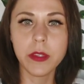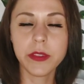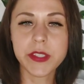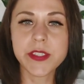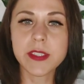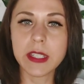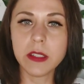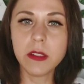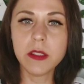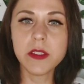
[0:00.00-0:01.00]
The
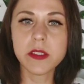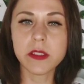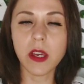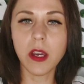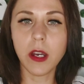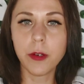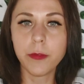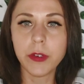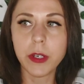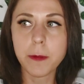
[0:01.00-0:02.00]
skills
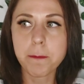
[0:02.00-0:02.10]
of